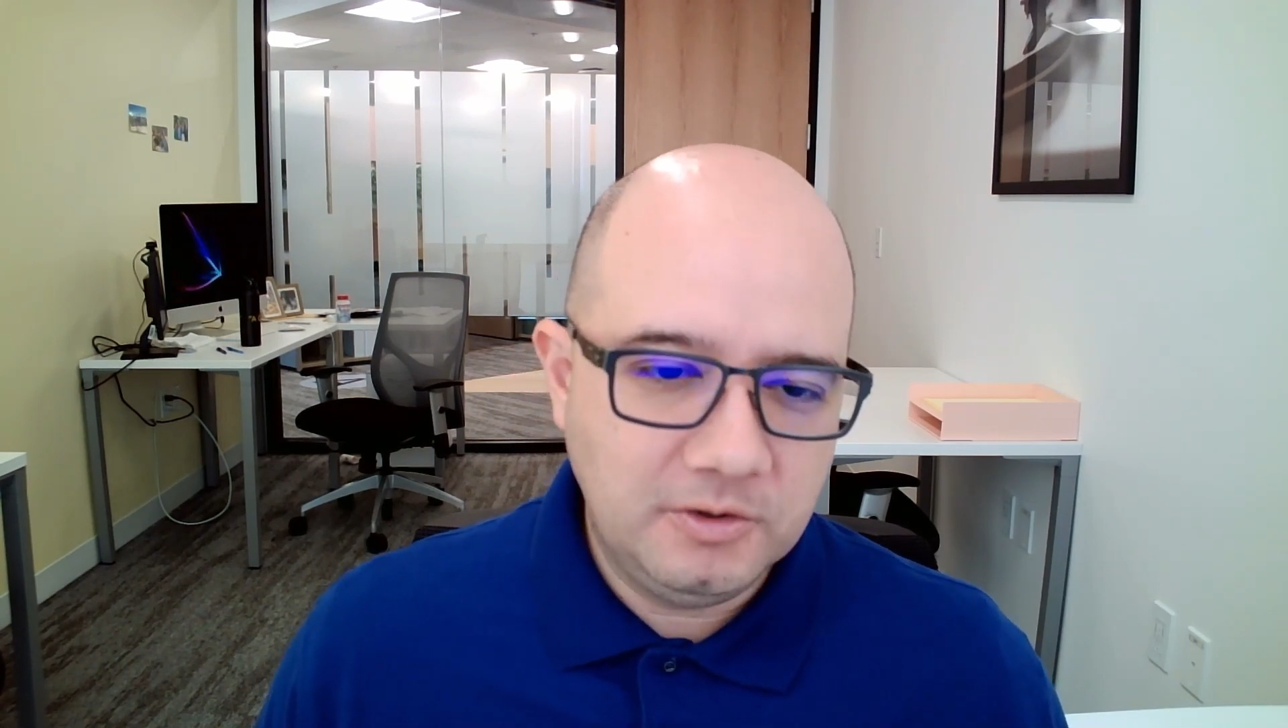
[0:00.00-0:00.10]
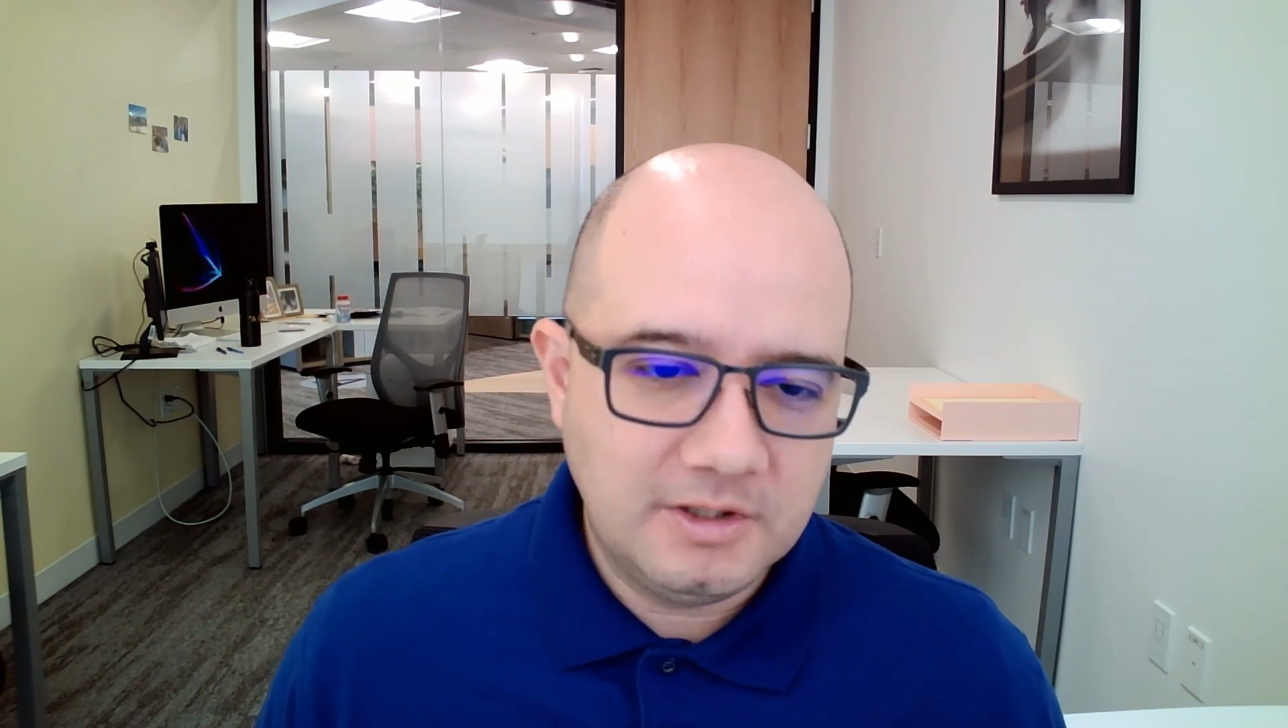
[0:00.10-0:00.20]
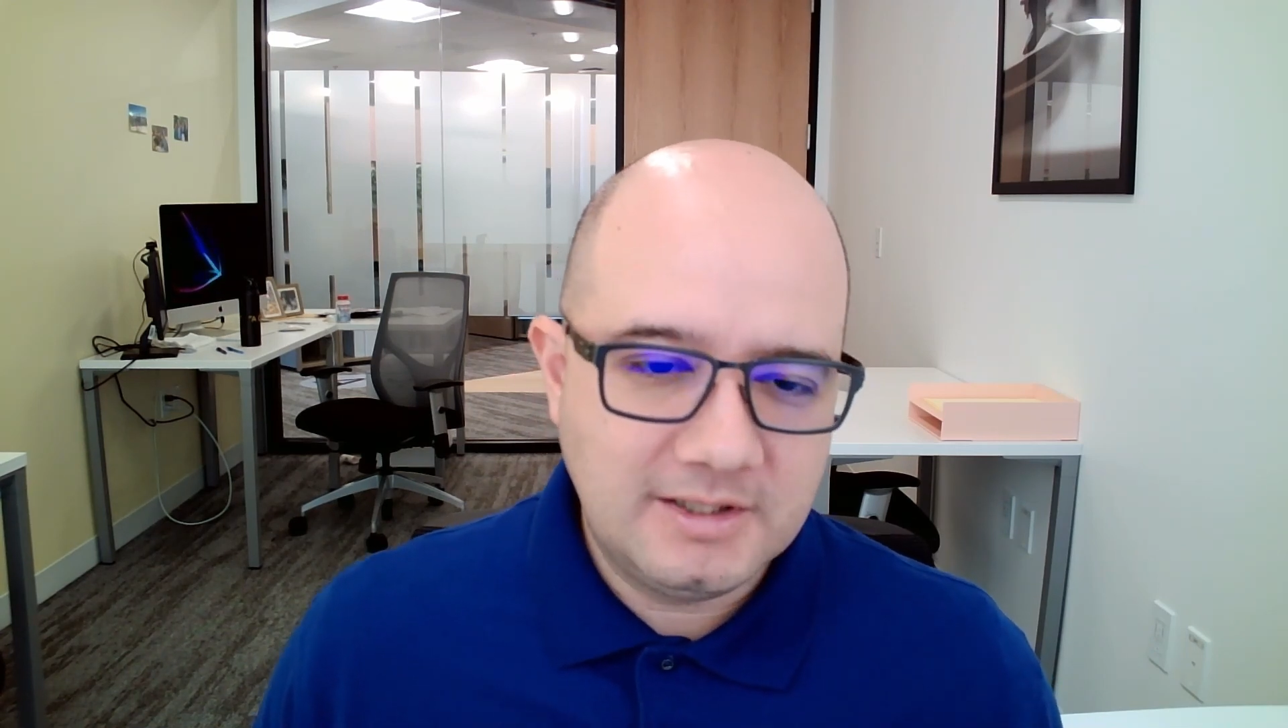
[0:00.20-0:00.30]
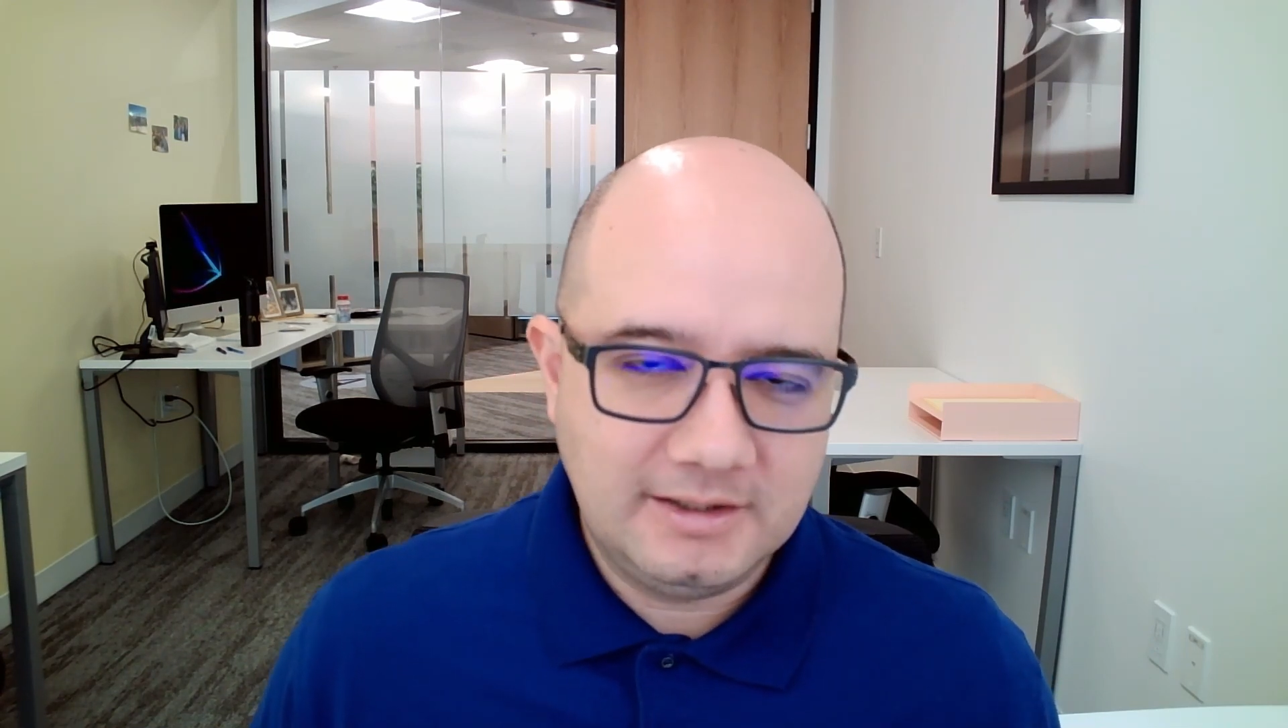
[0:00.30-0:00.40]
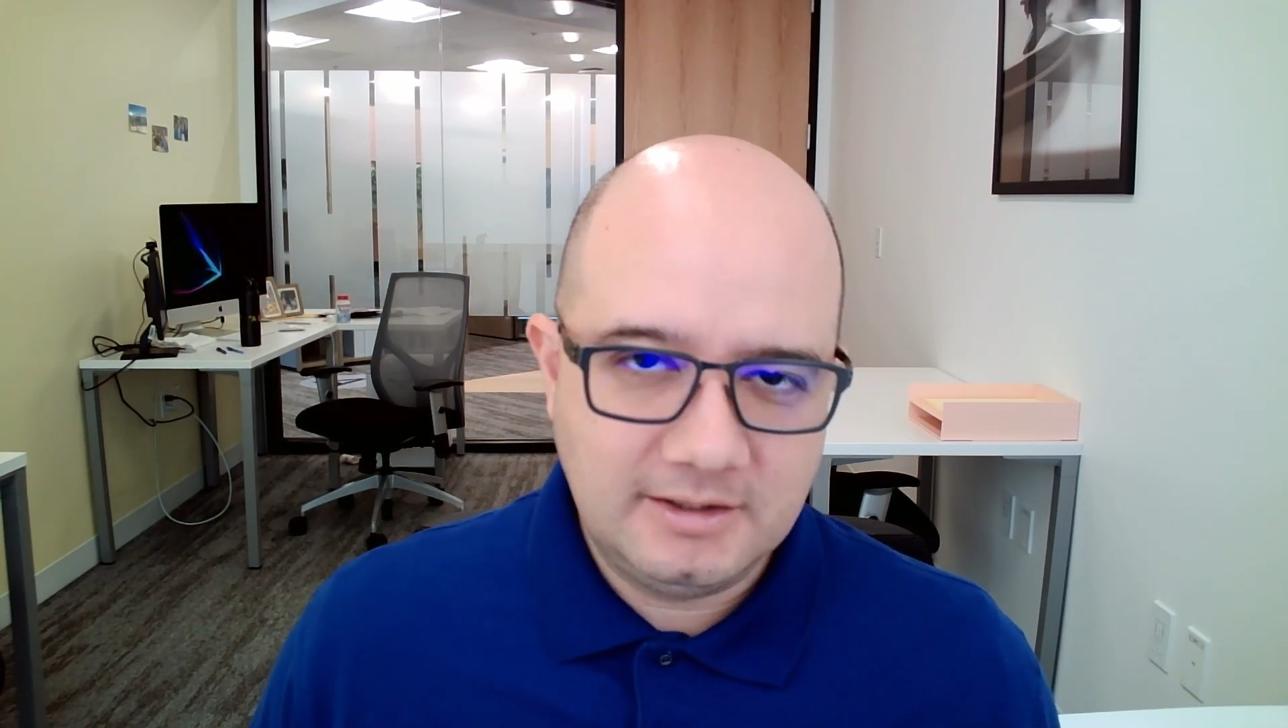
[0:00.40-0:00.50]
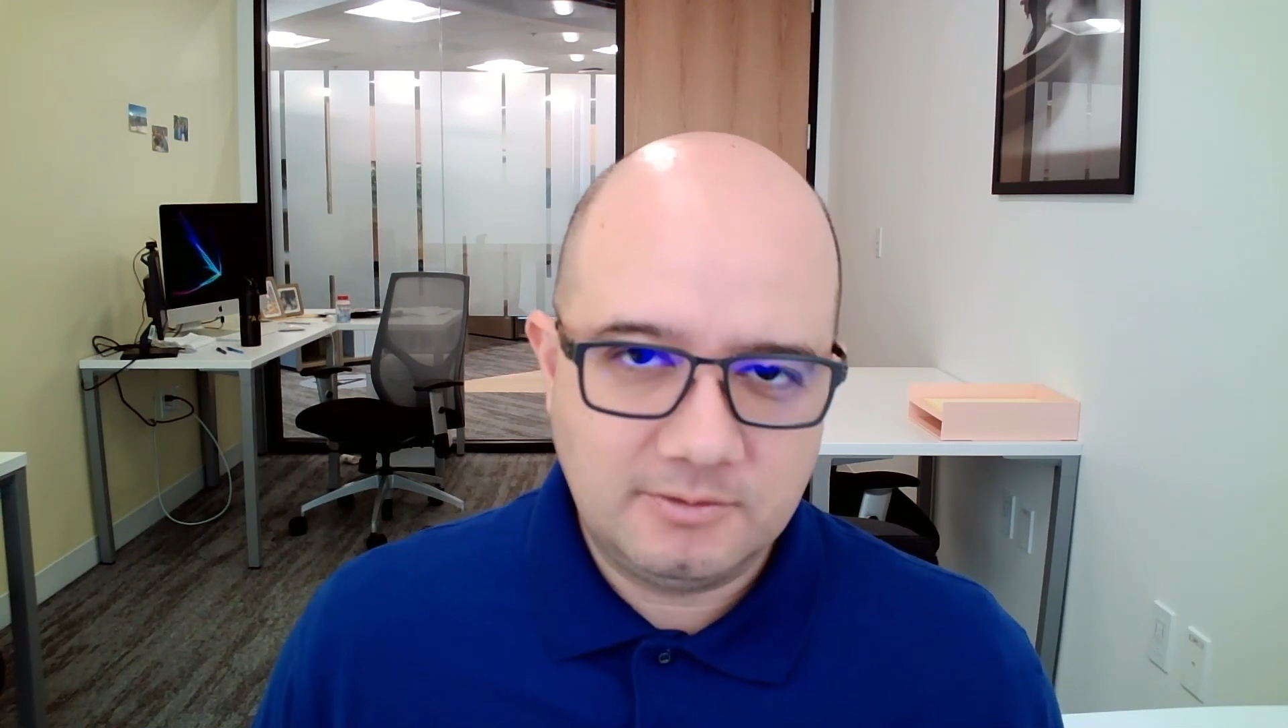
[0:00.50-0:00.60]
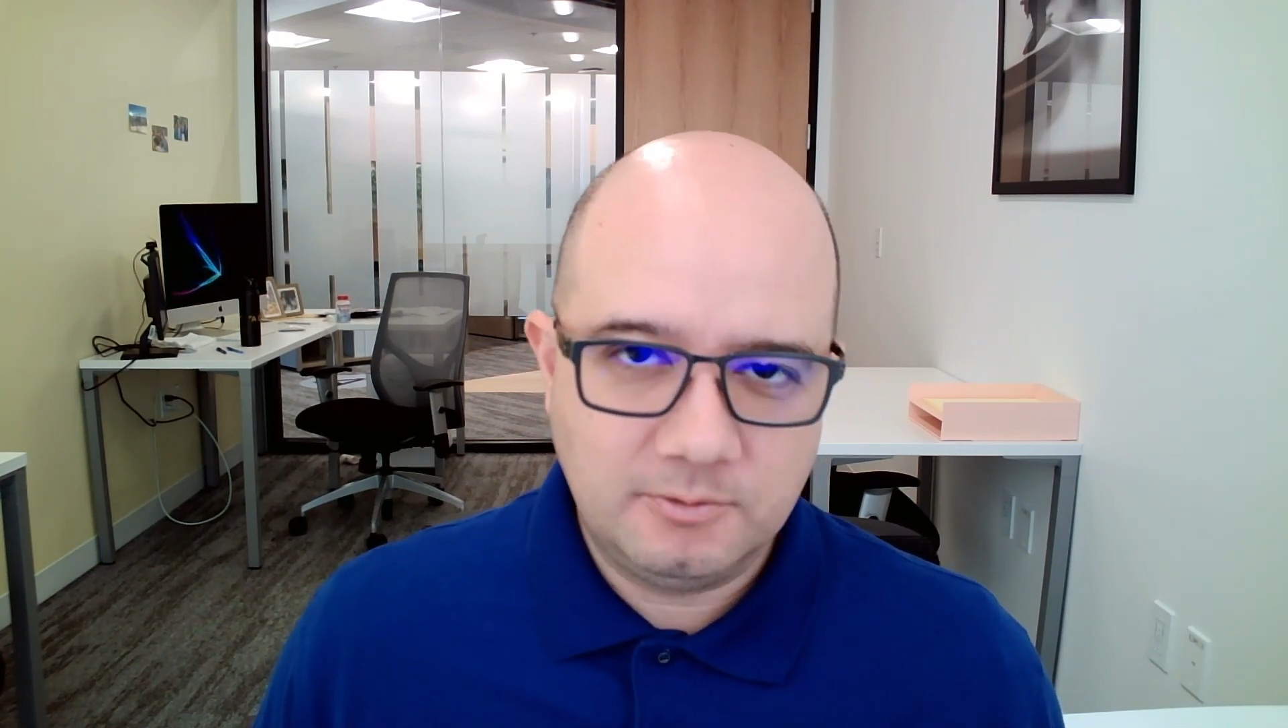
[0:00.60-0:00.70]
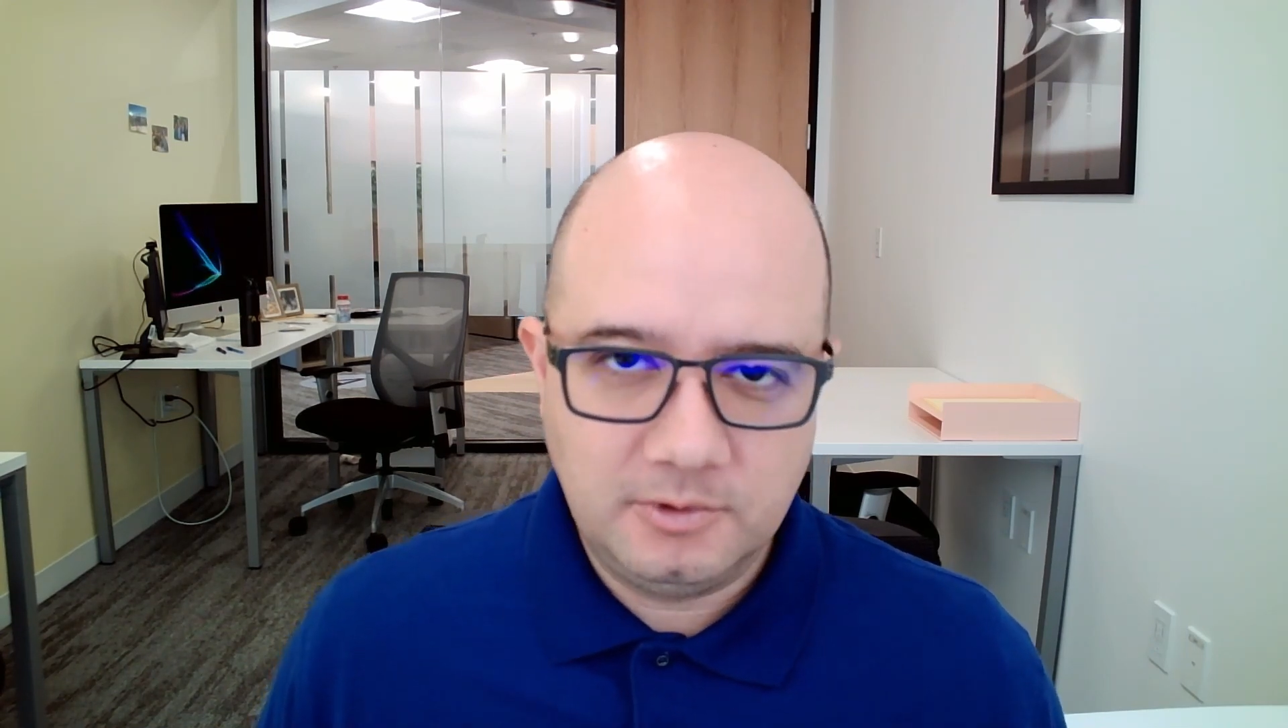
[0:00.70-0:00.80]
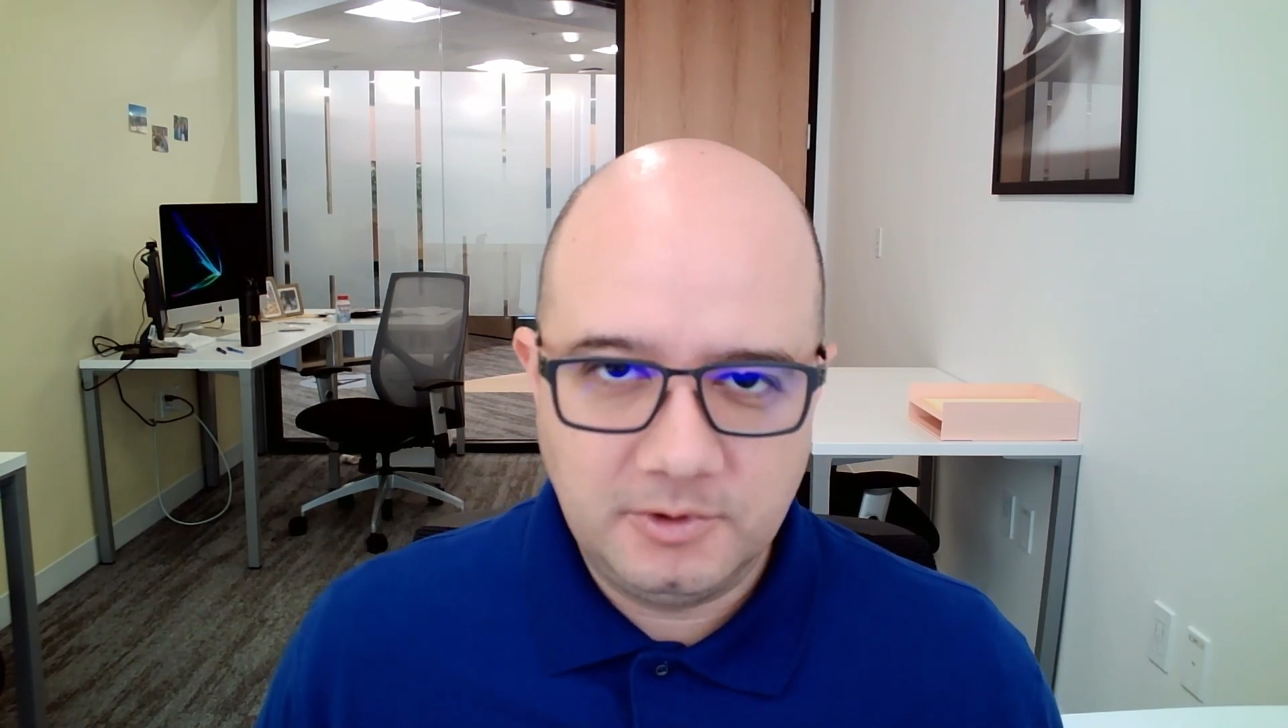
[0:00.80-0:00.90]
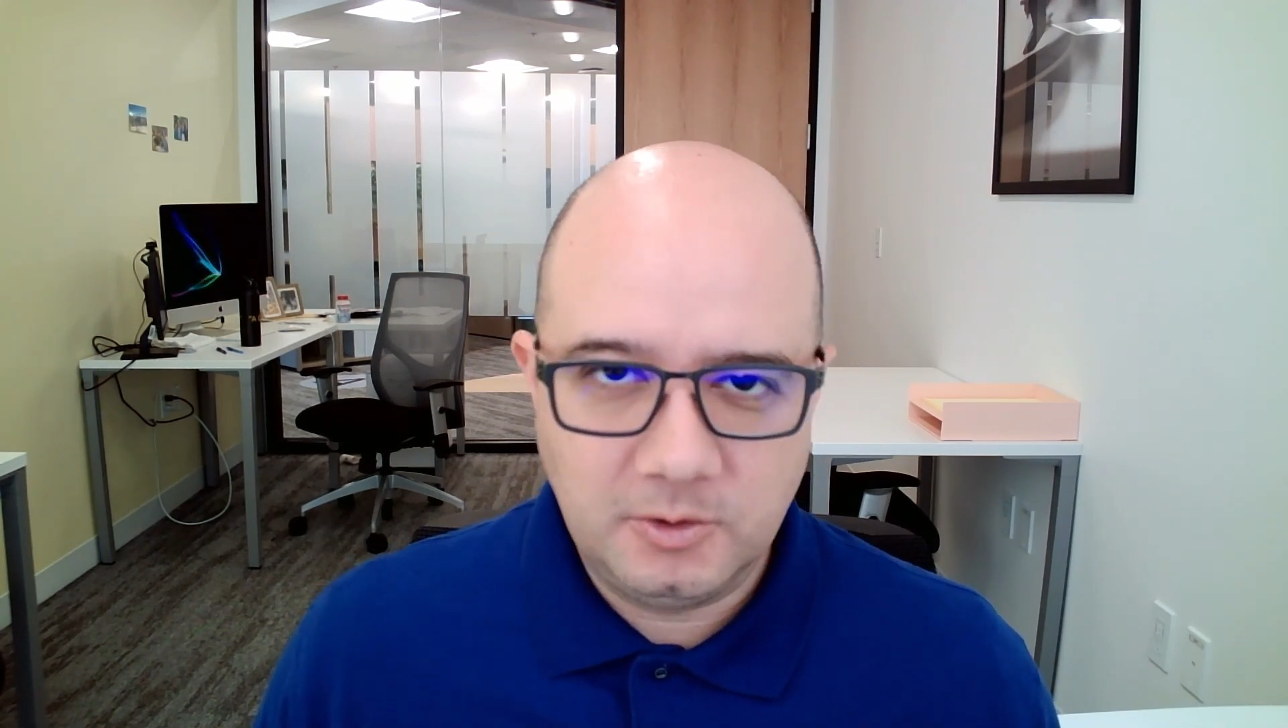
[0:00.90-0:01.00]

can take this with